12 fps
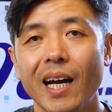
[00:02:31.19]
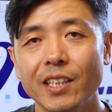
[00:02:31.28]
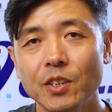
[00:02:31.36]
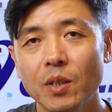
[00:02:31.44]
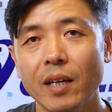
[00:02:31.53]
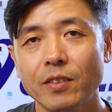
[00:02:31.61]
I
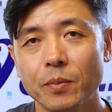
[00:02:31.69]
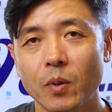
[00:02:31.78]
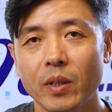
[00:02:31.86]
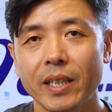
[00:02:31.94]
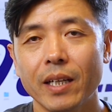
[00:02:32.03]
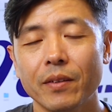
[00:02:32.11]
do have to
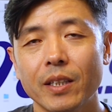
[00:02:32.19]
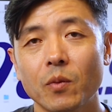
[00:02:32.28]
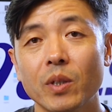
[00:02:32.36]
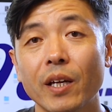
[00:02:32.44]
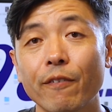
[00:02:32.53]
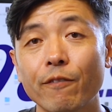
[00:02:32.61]
point out that
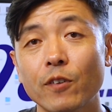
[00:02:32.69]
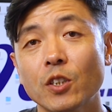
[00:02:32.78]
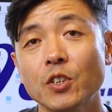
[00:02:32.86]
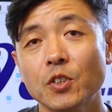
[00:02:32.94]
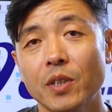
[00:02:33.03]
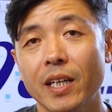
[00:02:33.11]
when I
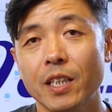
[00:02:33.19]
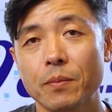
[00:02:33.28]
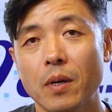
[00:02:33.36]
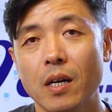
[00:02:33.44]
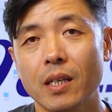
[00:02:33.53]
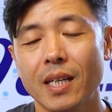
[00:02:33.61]
first tried
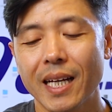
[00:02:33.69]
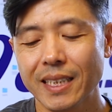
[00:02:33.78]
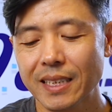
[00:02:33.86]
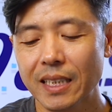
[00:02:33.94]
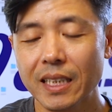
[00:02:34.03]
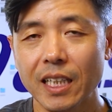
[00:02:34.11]
them on, I
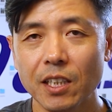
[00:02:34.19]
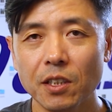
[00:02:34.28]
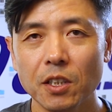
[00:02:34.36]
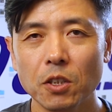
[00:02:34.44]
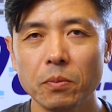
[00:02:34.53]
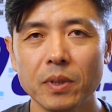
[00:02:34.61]
did get a
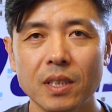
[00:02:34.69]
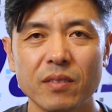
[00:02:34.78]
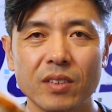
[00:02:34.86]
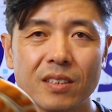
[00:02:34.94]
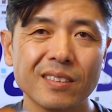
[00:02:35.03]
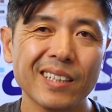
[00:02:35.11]
little bit
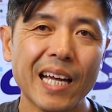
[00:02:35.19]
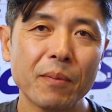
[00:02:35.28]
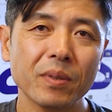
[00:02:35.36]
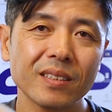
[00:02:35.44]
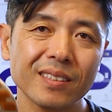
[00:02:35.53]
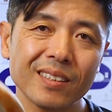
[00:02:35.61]
of a
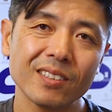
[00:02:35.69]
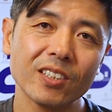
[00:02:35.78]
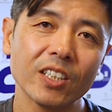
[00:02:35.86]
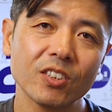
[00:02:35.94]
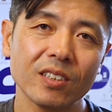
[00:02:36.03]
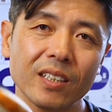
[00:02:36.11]
slappy
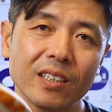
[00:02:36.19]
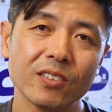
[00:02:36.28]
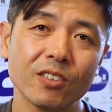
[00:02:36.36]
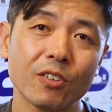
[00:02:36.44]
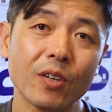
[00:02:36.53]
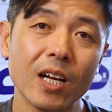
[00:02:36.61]
sensation
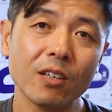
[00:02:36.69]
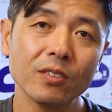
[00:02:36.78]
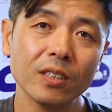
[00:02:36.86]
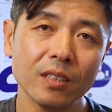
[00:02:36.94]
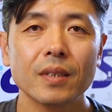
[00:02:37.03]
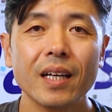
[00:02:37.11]
against the
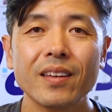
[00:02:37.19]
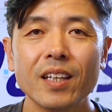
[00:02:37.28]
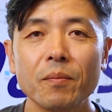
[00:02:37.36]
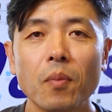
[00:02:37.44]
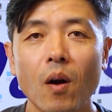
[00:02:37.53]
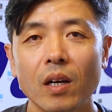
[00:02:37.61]
ground. I
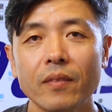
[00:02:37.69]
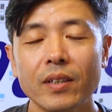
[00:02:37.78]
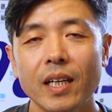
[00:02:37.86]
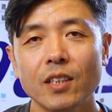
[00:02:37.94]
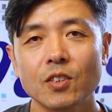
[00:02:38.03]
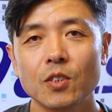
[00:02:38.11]
think part of
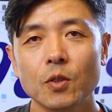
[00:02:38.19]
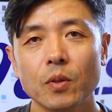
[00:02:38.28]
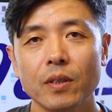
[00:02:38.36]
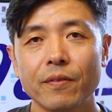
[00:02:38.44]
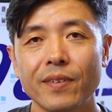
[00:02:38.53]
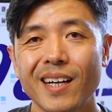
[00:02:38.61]
it has to do
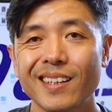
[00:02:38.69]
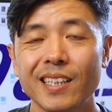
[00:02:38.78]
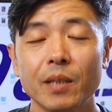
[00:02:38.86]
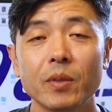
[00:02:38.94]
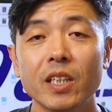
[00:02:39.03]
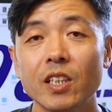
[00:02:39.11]
with the fact that
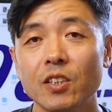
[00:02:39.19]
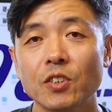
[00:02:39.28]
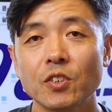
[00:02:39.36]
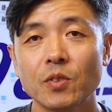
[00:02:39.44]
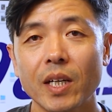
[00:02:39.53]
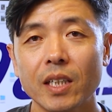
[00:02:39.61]
I'm a heel
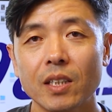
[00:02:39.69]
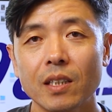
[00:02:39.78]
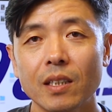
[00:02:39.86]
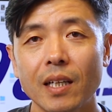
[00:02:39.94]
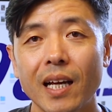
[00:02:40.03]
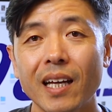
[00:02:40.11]

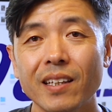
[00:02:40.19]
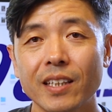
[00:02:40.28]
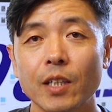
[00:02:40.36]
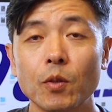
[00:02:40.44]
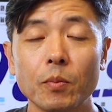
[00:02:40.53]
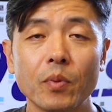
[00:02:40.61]
striker and that
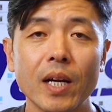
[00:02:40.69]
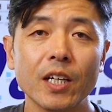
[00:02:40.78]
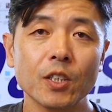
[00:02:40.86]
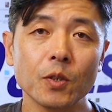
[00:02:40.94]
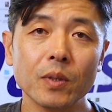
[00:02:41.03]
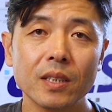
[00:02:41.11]
they were
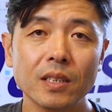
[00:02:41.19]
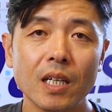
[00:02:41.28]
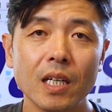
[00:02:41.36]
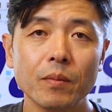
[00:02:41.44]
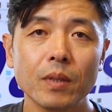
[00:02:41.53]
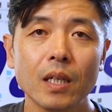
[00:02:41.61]
brand new at the time.